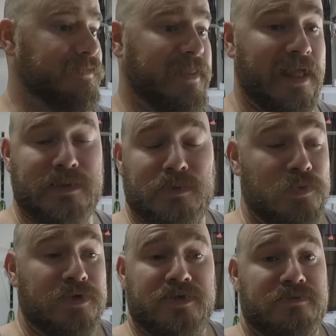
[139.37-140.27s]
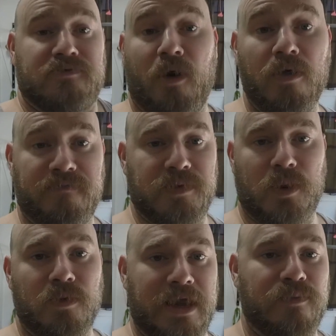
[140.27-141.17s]
That's really the goal of this
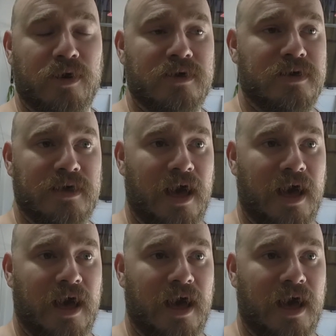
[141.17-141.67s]
whole camera.